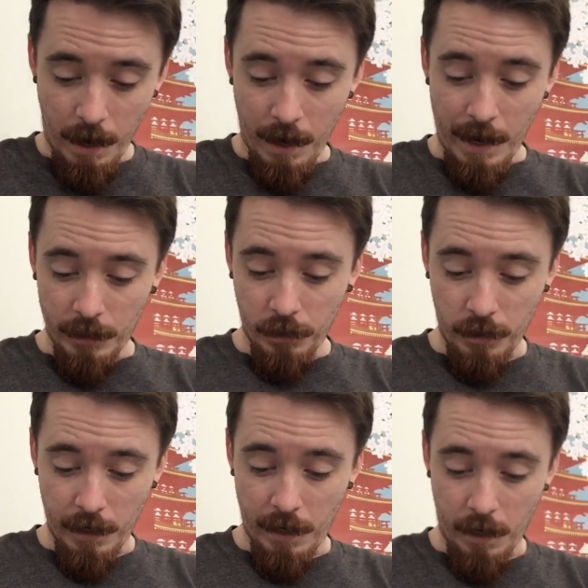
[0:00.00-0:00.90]
I
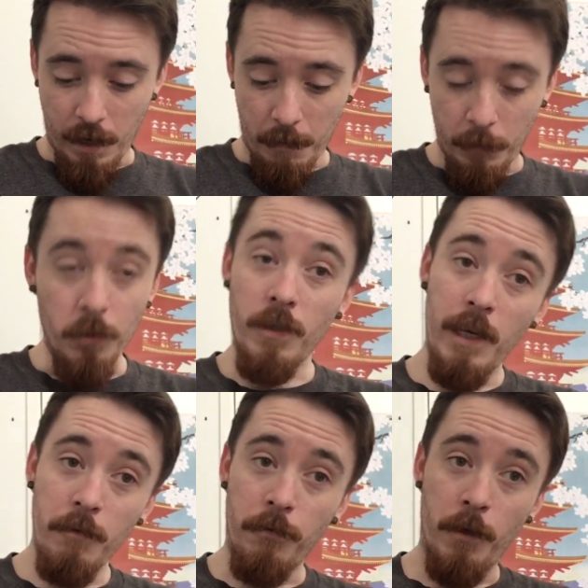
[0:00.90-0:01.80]
actually used
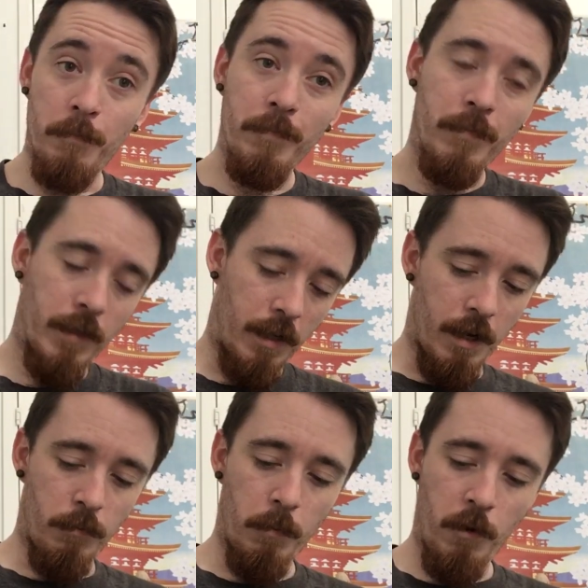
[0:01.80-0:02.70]
cling film.
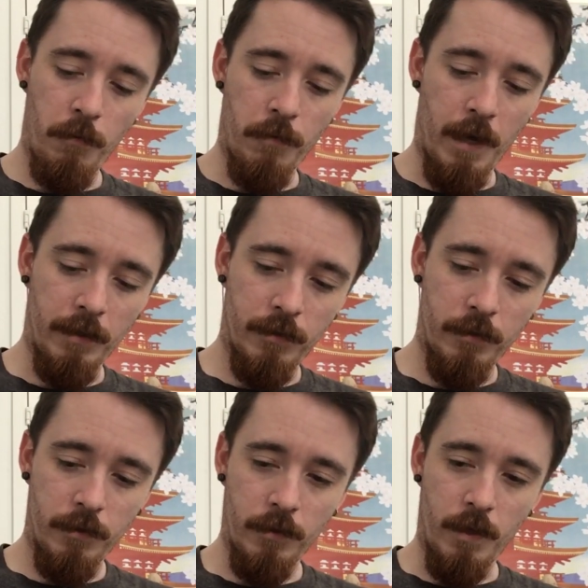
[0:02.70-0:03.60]
I removed that,
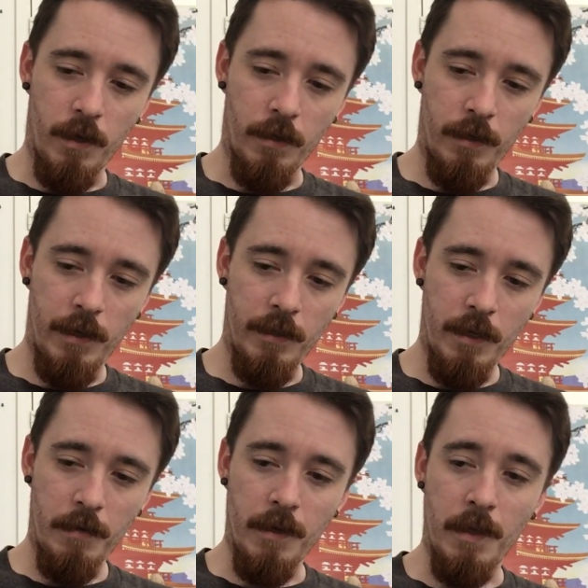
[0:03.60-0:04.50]
cleaned
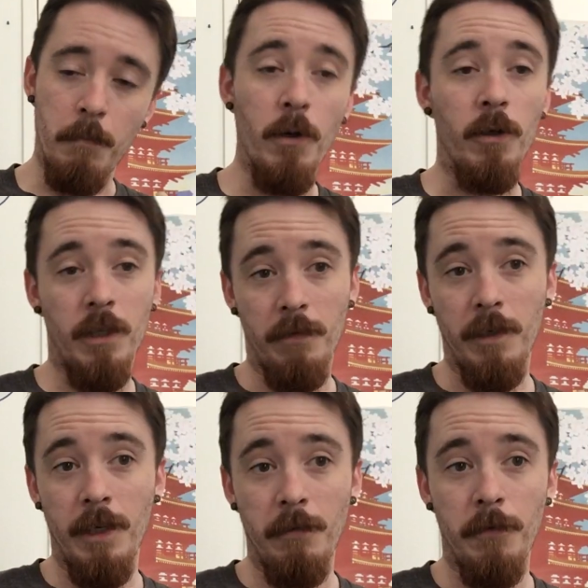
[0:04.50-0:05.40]
it, and then put on another
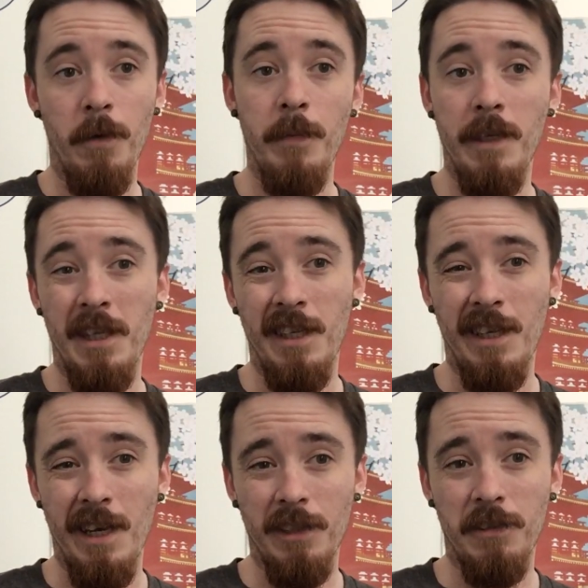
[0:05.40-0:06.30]
cling film, and then the
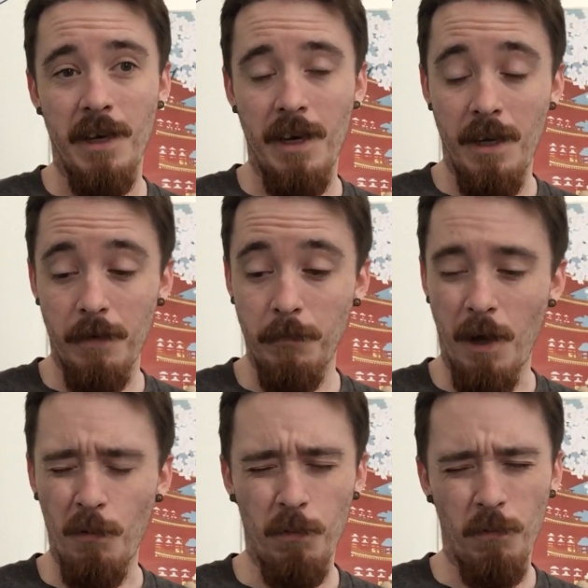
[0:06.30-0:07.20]
next day I
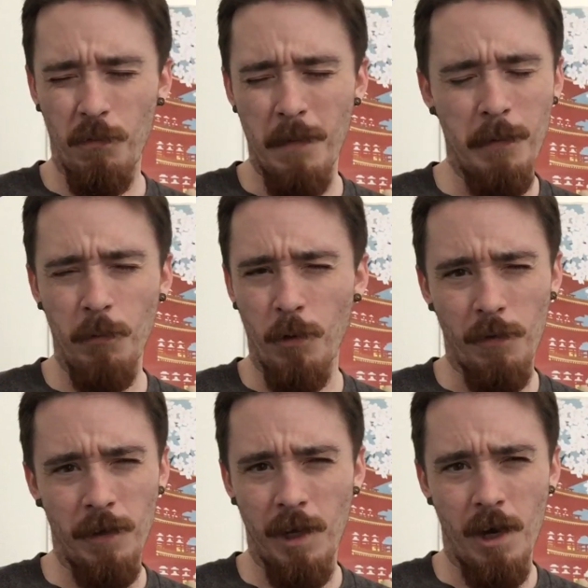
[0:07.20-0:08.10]
maybe wore it
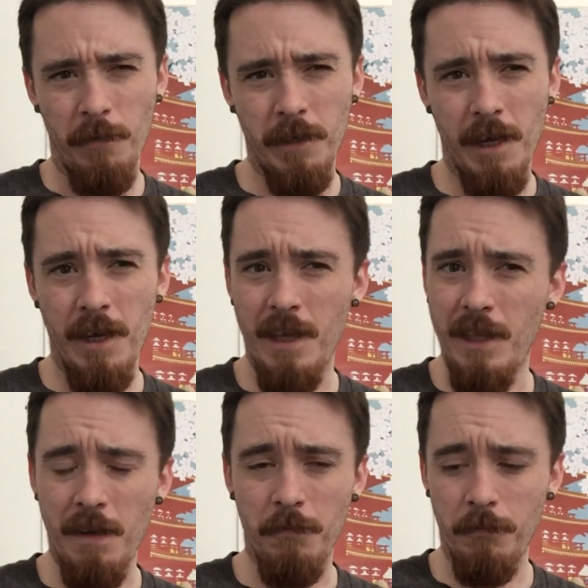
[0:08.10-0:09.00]
for like half a day, and
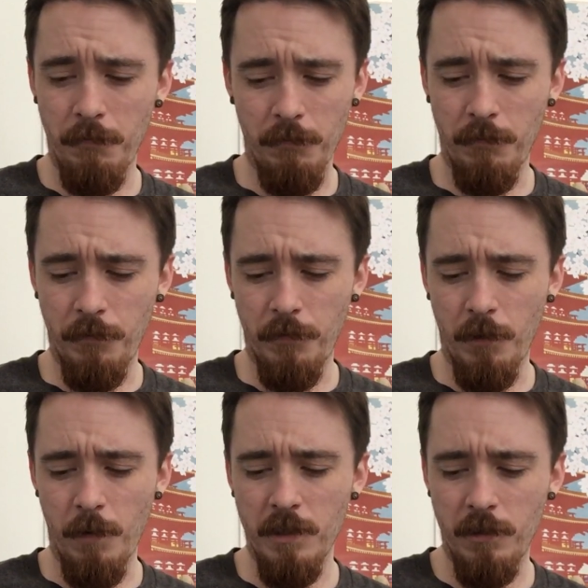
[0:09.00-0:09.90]
then for the
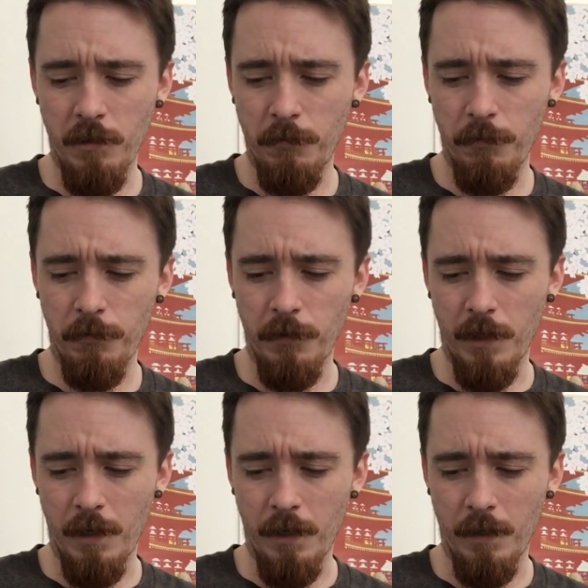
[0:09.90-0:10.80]
rest of
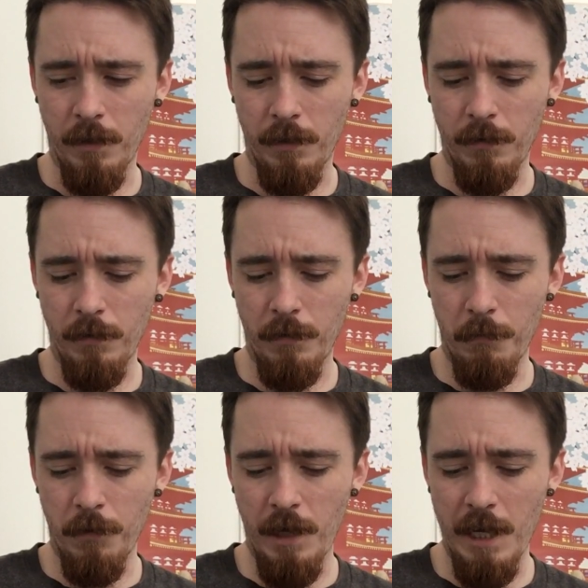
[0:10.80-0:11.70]

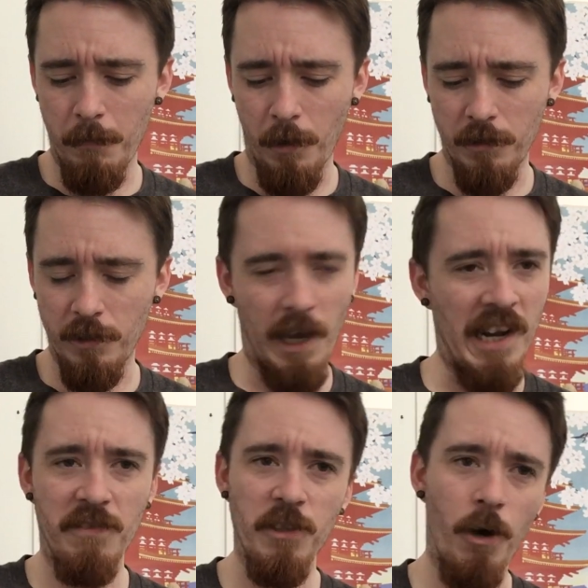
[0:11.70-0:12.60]
the healing process I
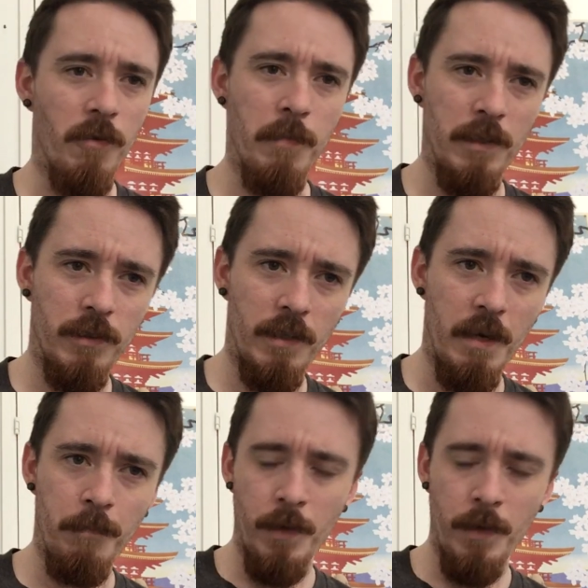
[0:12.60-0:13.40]
left it off, basically,